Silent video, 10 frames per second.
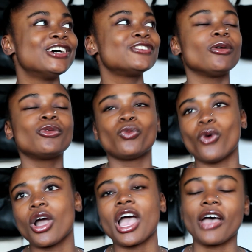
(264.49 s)
So I would
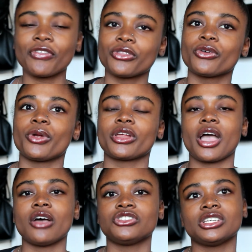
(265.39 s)
walk after the
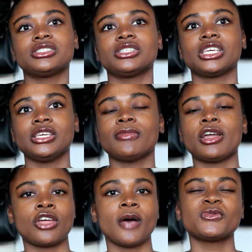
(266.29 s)
workout just to keep my
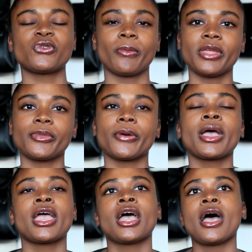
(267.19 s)
DOMs to a minimum,
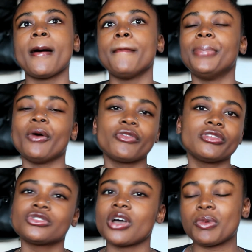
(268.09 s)
but with
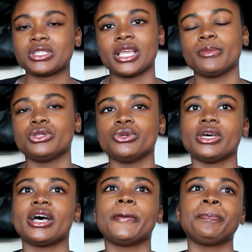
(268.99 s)
the snow I wasn't able to do
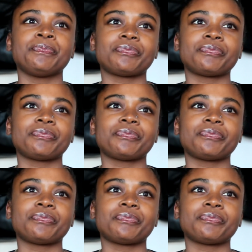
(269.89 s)
that.